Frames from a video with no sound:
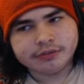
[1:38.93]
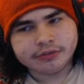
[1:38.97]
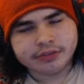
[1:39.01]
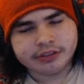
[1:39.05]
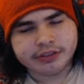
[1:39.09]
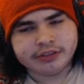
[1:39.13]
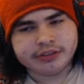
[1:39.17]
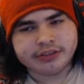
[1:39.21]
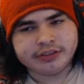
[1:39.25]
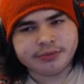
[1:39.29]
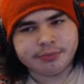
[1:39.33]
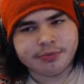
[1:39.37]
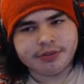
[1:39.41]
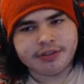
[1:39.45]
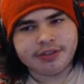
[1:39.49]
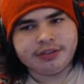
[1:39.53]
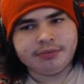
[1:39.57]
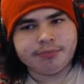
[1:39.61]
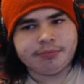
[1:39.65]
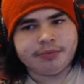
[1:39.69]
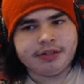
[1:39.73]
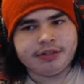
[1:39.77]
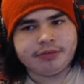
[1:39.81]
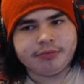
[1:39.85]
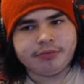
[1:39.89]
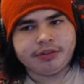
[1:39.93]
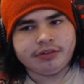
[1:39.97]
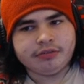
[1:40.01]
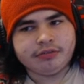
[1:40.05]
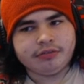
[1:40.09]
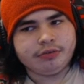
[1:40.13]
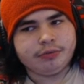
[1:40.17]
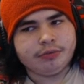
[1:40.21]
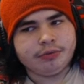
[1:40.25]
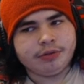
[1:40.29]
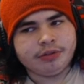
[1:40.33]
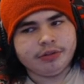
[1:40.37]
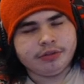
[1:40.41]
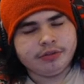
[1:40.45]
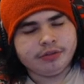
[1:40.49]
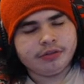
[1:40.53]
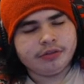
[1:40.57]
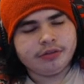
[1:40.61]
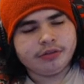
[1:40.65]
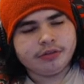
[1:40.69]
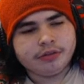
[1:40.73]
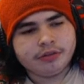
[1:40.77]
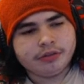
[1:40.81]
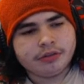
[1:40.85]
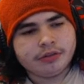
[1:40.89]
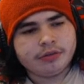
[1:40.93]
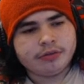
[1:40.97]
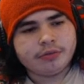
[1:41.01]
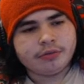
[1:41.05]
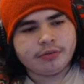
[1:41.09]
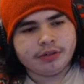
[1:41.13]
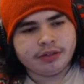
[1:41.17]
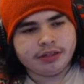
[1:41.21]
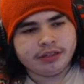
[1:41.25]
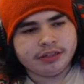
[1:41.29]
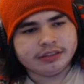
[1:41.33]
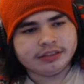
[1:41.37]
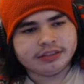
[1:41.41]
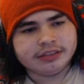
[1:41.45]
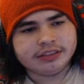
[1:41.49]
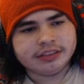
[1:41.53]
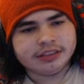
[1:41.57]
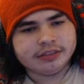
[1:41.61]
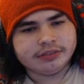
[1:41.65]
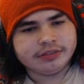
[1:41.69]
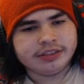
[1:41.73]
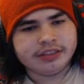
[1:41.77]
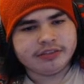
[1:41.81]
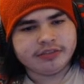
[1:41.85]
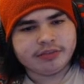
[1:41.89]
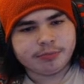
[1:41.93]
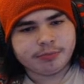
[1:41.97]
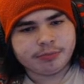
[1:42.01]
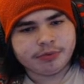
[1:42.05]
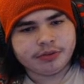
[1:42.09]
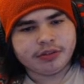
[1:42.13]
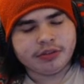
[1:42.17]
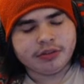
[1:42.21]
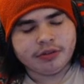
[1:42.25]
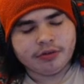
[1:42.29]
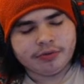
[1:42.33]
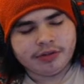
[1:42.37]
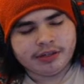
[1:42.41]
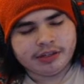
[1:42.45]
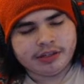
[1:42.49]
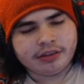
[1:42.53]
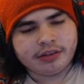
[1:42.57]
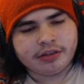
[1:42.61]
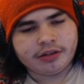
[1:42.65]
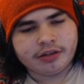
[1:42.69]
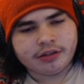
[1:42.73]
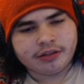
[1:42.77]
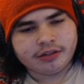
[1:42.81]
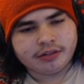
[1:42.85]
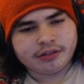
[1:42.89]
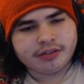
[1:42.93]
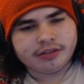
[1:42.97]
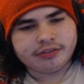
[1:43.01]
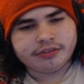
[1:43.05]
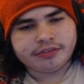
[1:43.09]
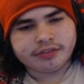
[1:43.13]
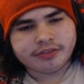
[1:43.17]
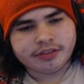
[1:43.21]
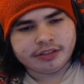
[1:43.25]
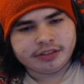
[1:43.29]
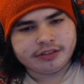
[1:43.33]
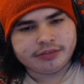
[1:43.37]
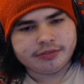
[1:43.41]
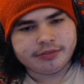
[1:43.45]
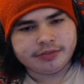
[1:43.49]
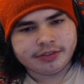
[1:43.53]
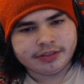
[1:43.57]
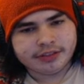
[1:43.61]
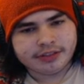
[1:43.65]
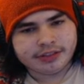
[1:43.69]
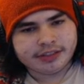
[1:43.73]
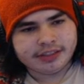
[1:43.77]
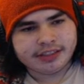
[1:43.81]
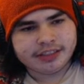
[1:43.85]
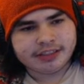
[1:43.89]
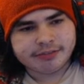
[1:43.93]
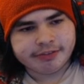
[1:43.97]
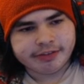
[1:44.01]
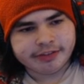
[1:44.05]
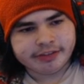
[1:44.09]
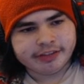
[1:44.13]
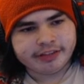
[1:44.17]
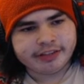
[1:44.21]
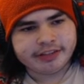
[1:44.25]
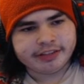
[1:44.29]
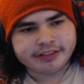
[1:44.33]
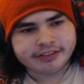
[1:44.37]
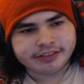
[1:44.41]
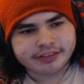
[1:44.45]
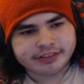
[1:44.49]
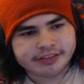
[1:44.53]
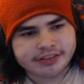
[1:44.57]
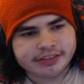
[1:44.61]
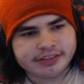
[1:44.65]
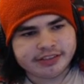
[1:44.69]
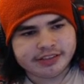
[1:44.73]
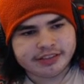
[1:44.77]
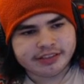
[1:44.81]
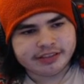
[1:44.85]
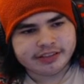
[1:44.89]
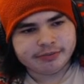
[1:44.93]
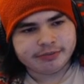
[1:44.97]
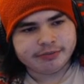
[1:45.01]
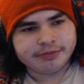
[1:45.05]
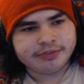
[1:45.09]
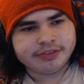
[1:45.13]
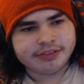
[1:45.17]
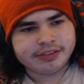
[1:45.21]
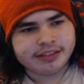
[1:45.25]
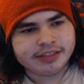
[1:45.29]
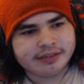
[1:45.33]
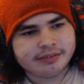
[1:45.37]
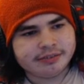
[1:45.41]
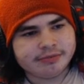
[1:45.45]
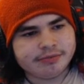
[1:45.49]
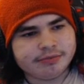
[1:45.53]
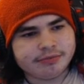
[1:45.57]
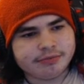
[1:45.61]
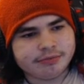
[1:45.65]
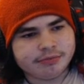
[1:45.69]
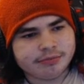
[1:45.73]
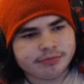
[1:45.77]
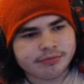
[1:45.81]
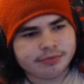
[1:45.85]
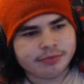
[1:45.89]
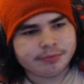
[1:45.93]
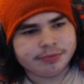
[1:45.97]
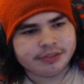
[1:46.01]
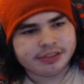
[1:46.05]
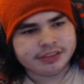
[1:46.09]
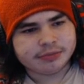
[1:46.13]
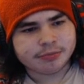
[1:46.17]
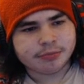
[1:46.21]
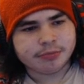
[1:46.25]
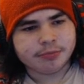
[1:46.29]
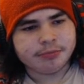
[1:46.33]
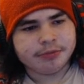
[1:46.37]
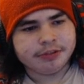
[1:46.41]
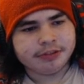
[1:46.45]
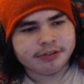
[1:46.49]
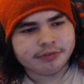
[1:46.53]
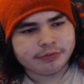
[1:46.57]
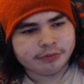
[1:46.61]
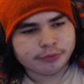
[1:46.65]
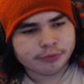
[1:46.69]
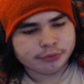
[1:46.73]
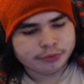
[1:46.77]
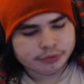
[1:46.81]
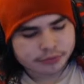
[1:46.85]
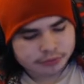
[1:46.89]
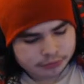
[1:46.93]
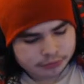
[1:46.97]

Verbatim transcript: Take this money and buy whatever you want. Whereas gifts, you have to put in the right thought. You have to like really think about the things you're gonna get them. That to is meaningful.